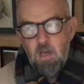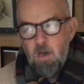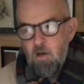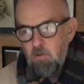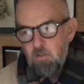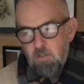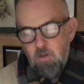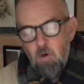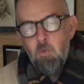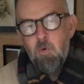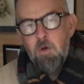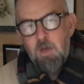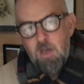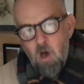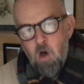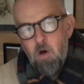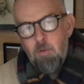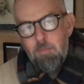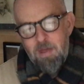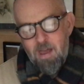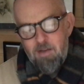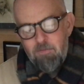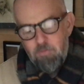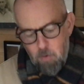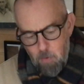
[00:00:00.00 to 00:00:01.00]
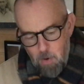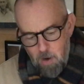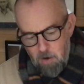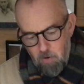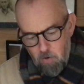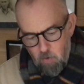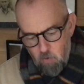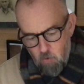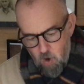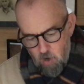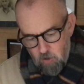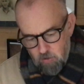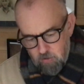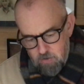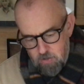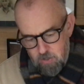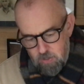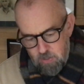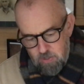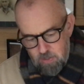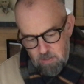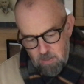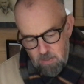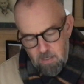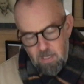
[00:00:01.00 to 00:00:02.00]
well, we can't be everywhere at
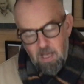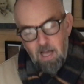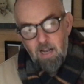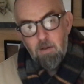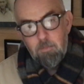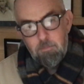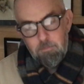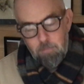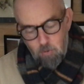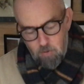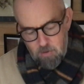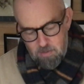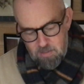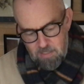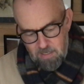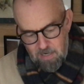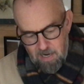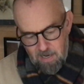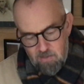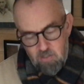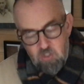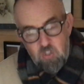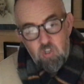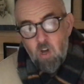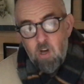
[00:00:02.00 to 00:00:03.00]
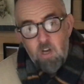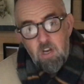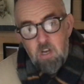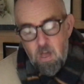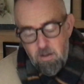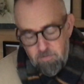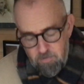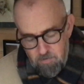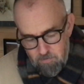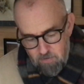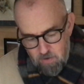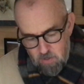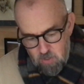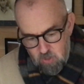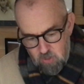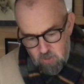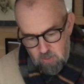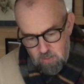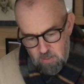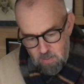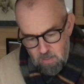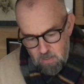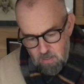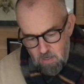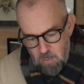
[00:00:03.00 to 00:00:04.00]
once," Callum pointed out. "There's not enough of us.
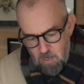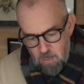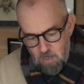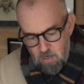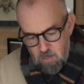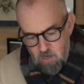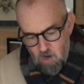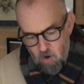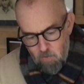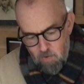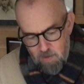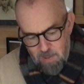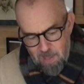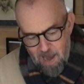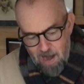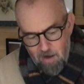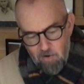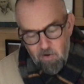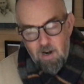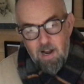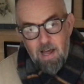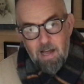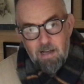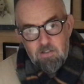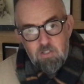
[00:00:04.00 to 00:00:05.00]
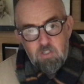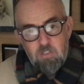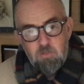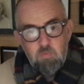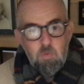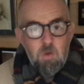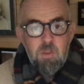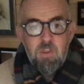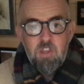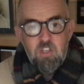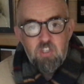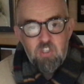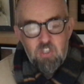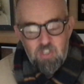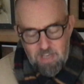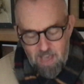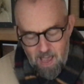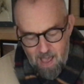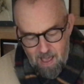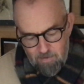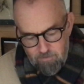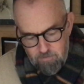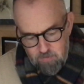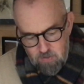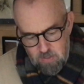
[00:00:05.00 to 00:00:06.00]
Not with Aaron out with the
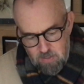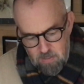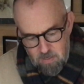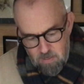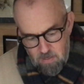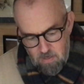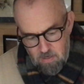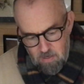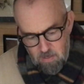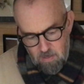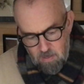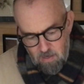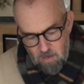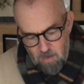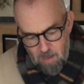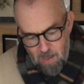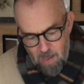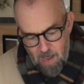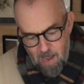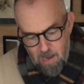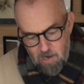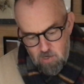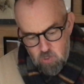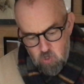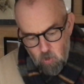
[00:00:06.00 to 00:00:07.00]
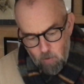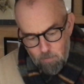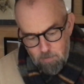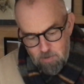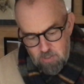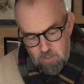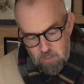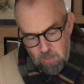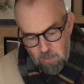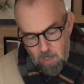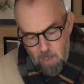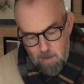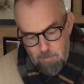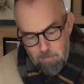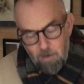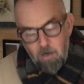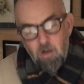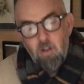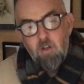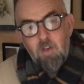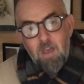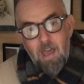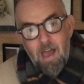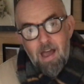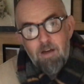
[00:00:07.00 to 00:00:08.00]
scavs. Our job is to keep a
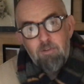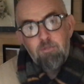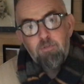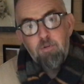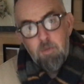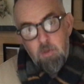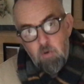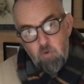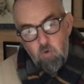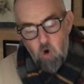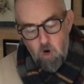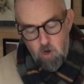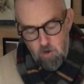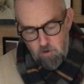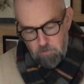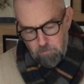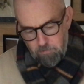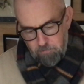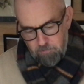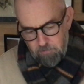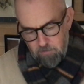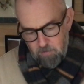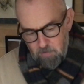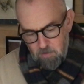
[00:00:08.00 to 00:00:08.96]
lookout from the roof.